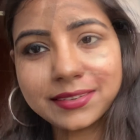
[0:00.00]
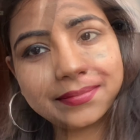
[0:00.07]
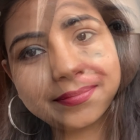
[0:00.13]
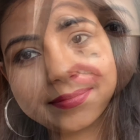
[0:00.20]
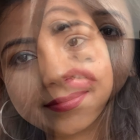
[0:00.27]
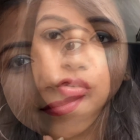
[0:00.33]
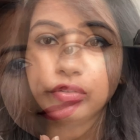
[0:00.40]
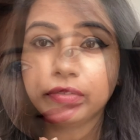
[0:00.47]

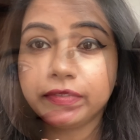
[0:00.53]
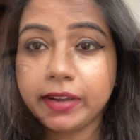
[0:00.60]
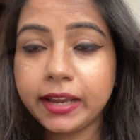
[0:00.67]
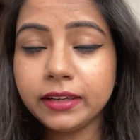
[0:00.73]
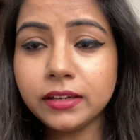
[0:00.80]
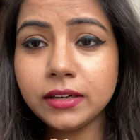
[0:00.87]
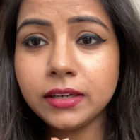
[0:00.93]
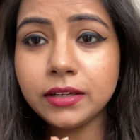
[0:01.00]
So
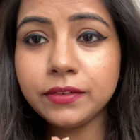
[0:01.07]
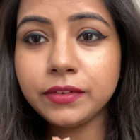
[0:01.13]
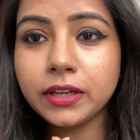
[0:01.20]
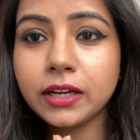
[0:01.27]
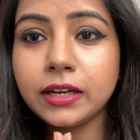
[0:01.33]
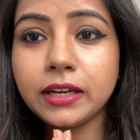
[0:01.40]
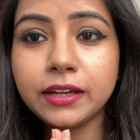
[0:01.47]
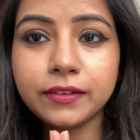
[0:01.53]
finally we
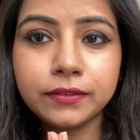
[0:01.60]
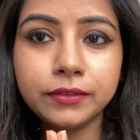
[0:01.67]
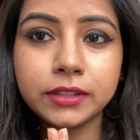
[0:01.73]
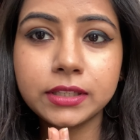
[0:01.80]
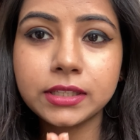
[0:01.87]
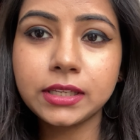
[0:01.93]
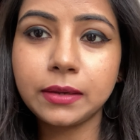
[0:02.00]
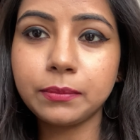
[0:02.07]
are left
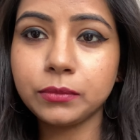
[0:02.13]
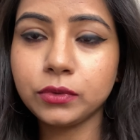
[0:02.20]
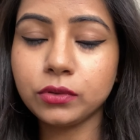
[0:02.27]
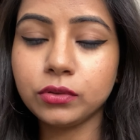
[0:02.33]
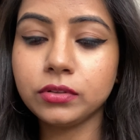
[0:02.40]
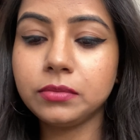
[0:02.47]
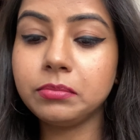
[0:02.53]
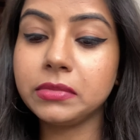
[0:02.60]
with some
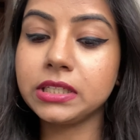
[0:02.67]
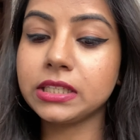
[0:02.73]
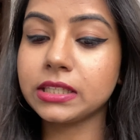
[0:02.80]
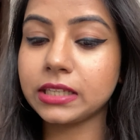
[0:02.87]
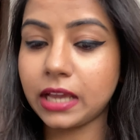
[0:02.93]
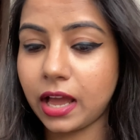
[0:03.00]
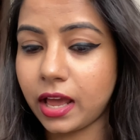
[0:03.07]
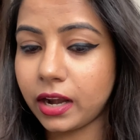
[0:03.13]
good
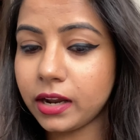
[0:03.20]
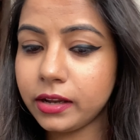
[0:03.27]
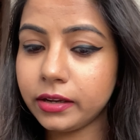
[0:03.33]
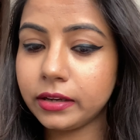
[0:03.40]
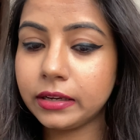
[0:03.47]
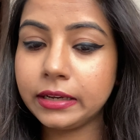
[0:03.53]
mascara,